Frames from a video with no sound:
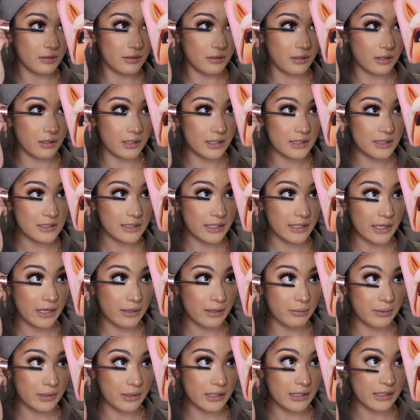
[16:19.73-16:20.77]
Honestly, I
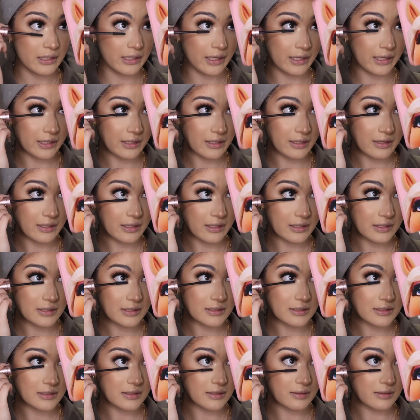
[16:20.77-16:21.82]
really liked
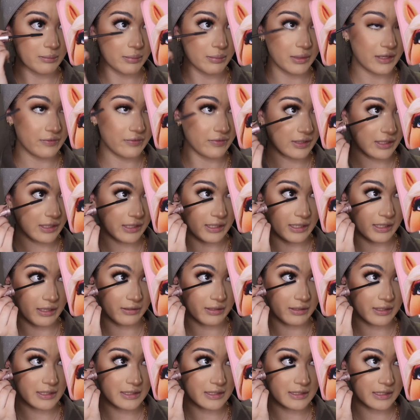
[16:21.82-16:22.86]
this, but I feel like now
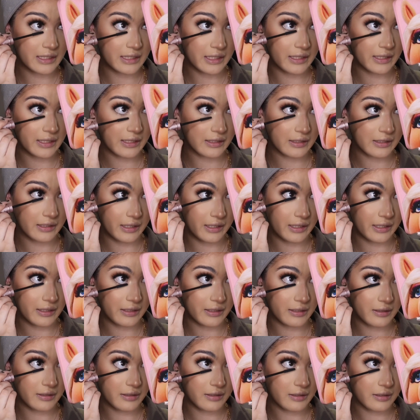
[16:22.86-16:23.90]
that it's getting
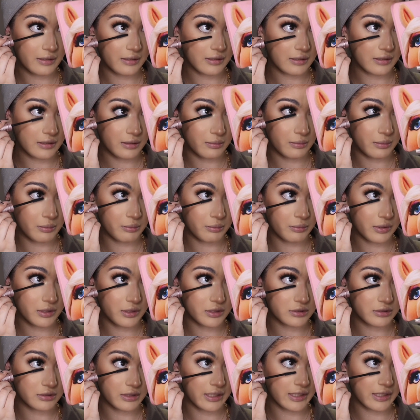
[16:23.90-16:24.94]
like a little bit more
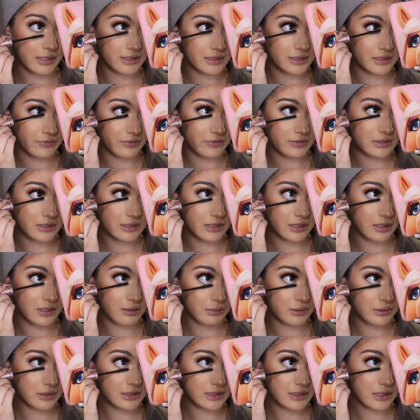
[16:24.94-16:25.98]
dry because I've used it a
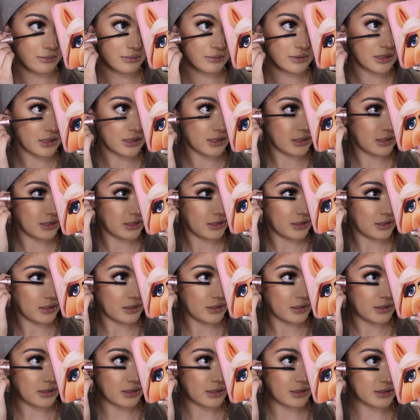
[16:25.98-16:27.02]
couple of times,
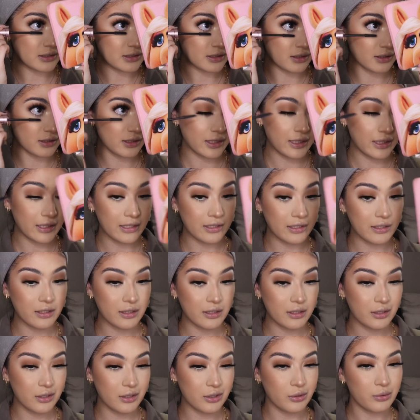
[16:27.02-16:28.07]
it's not like
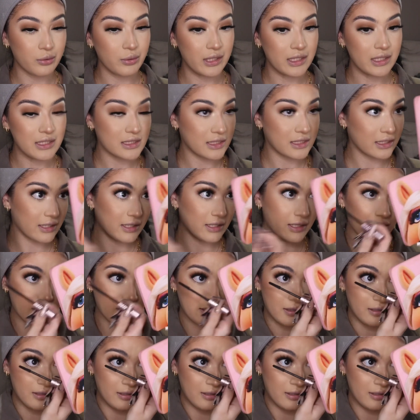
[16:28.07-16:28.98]
crazy good.